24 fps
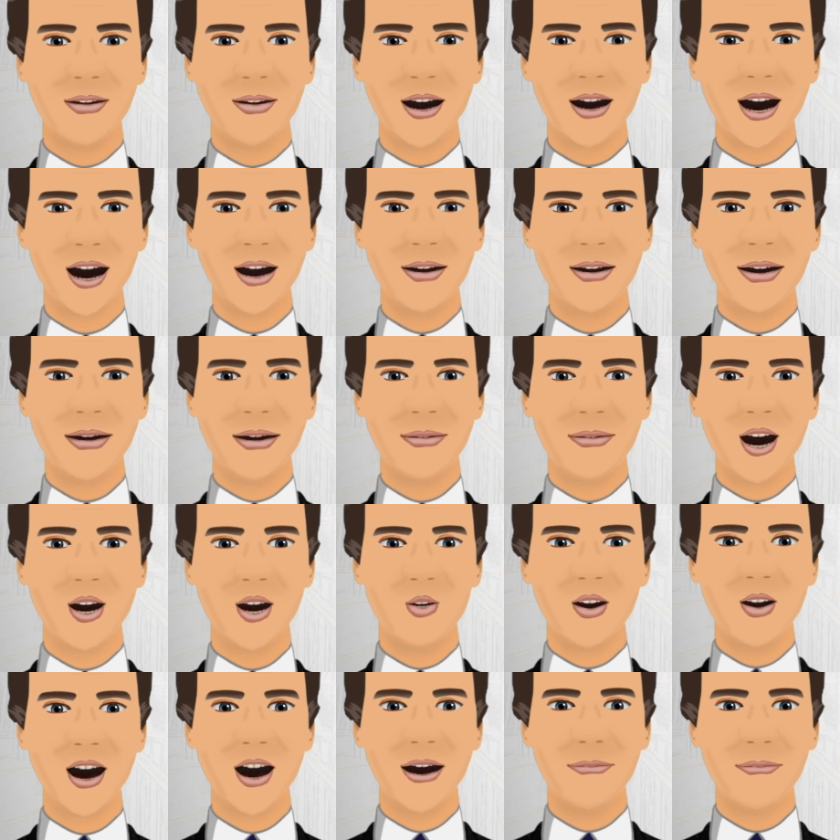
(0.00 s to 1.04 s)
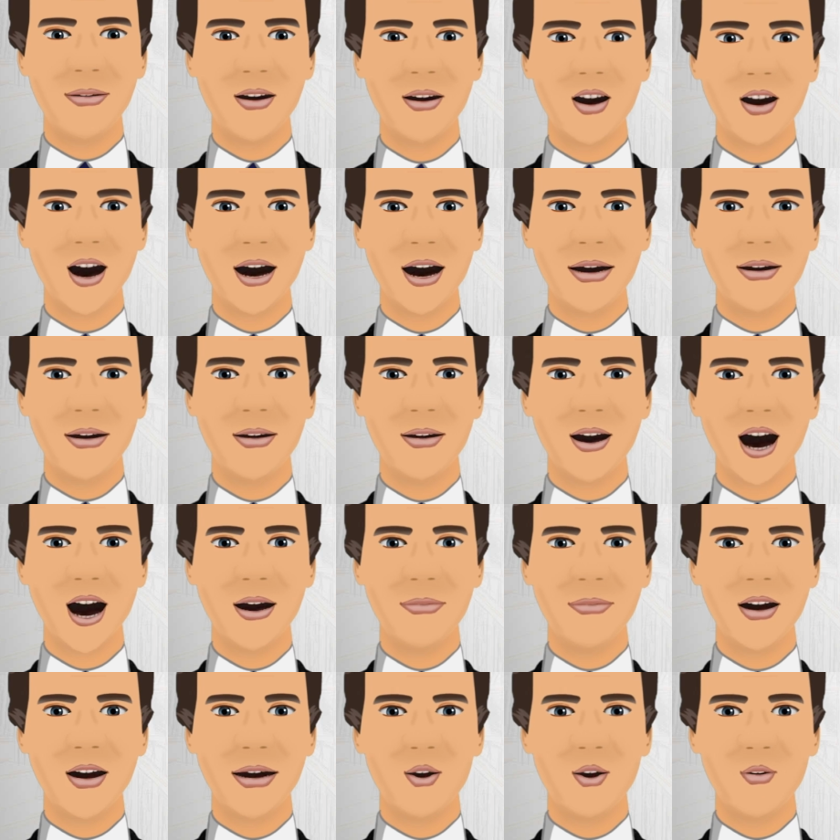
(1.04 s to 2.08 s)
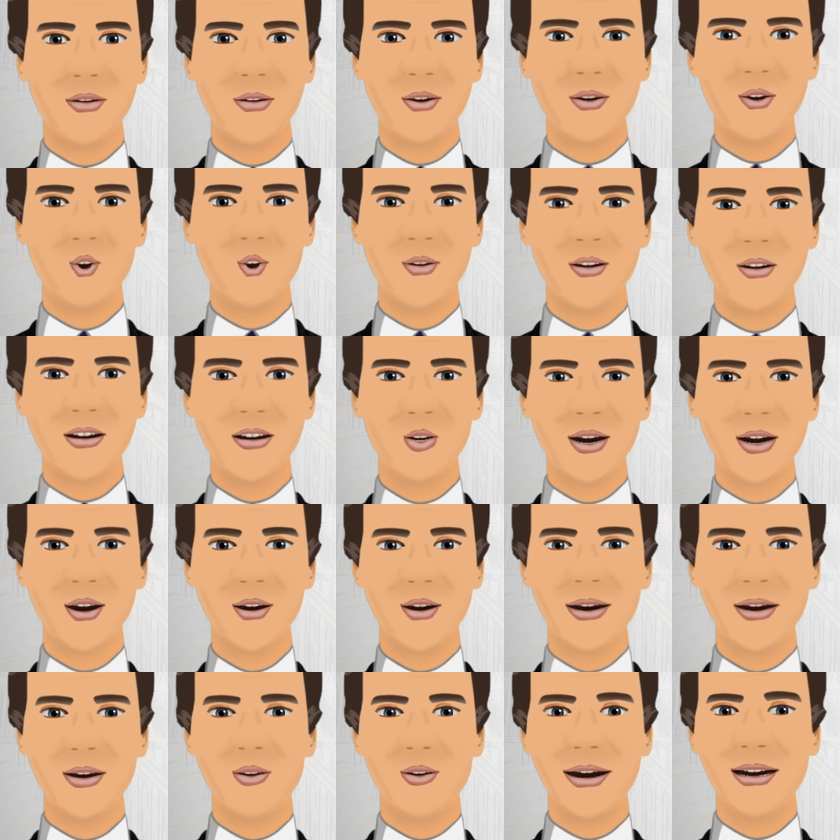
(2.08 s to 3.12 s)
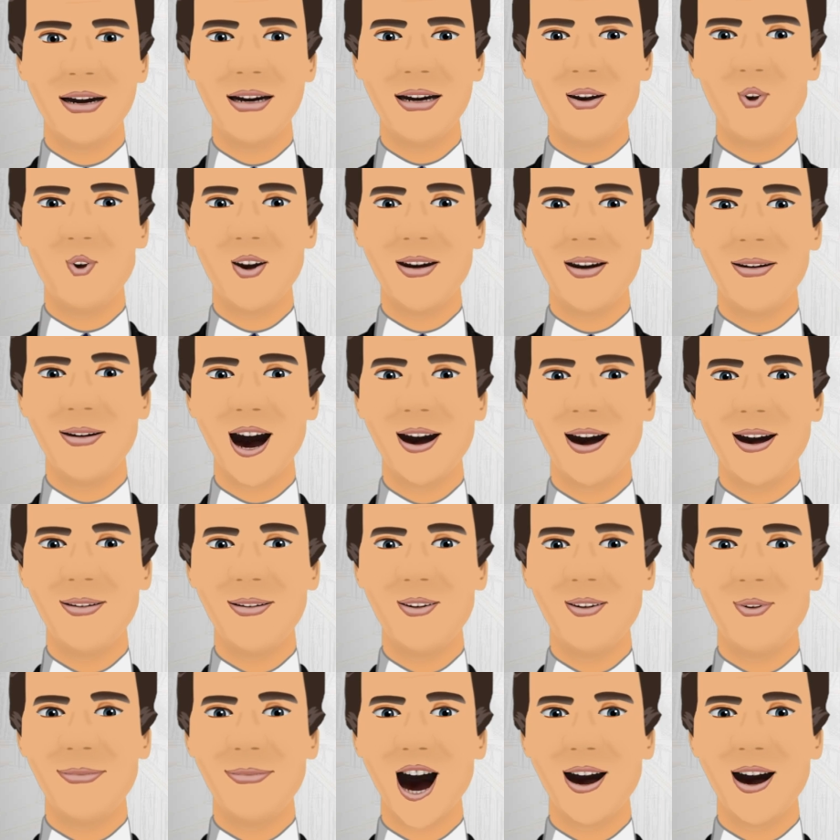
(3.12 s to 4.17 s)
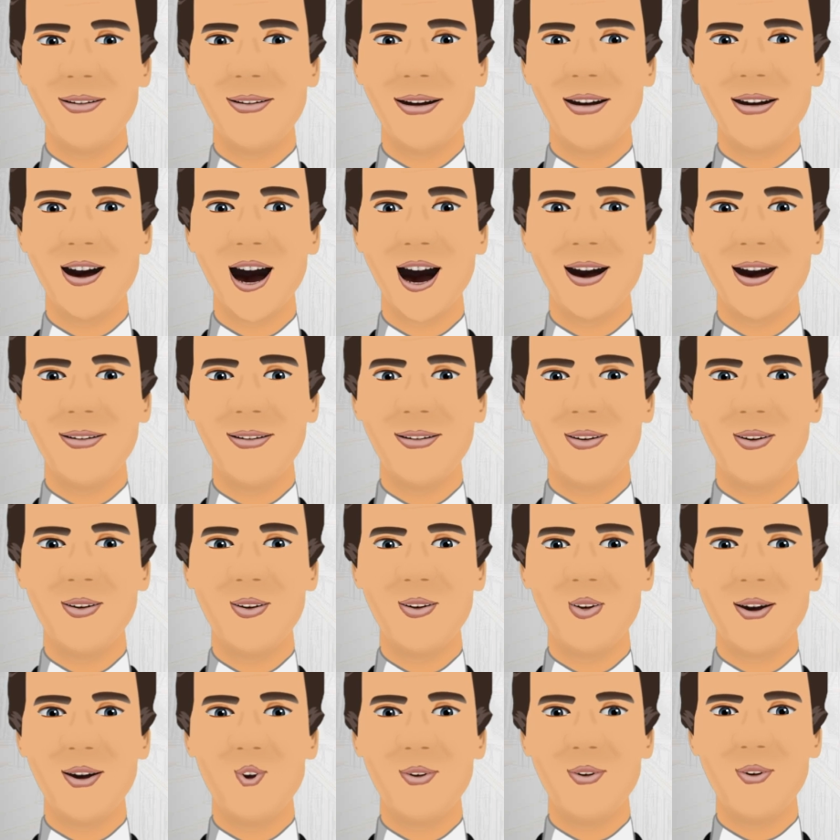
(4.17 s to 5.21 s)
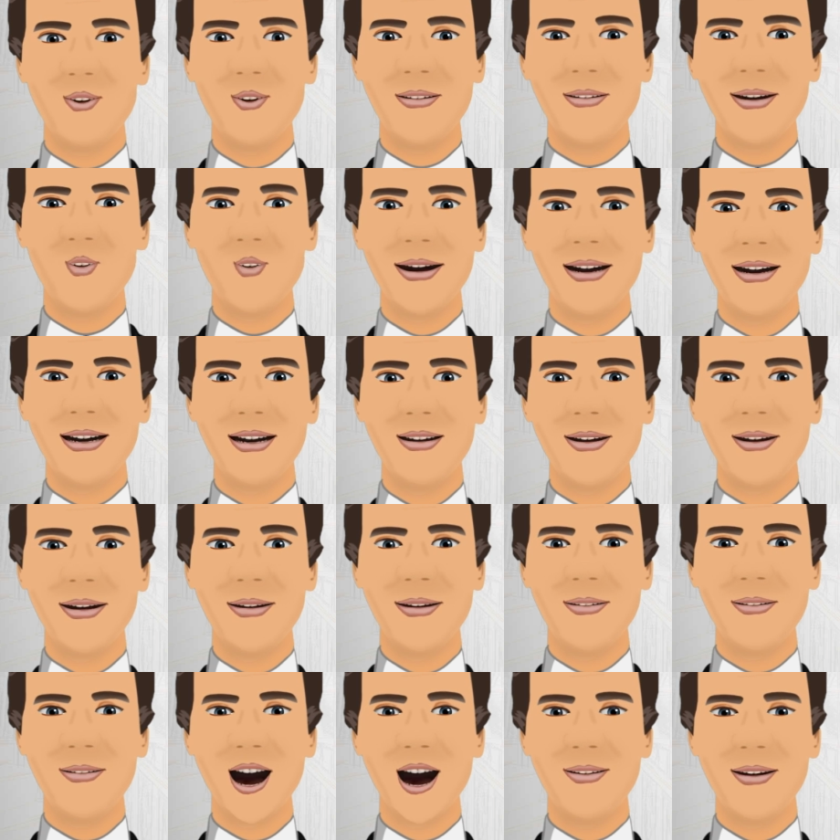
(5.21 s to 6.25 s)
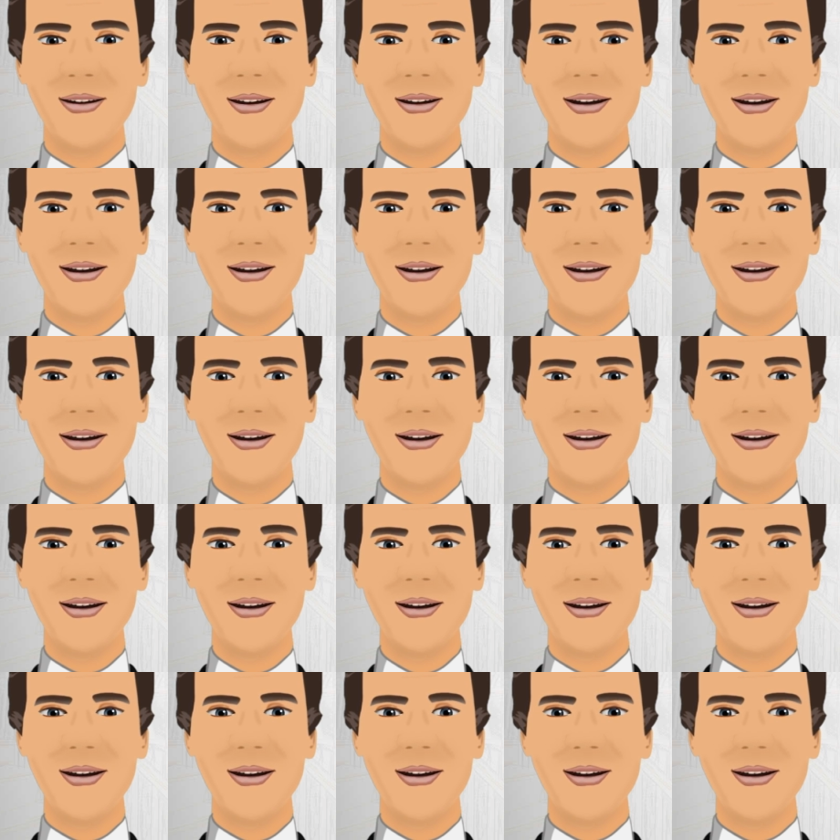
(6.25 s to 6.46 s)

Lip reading: London also recorded one of the earlier extreme cases of water quality problems with the Great Stink on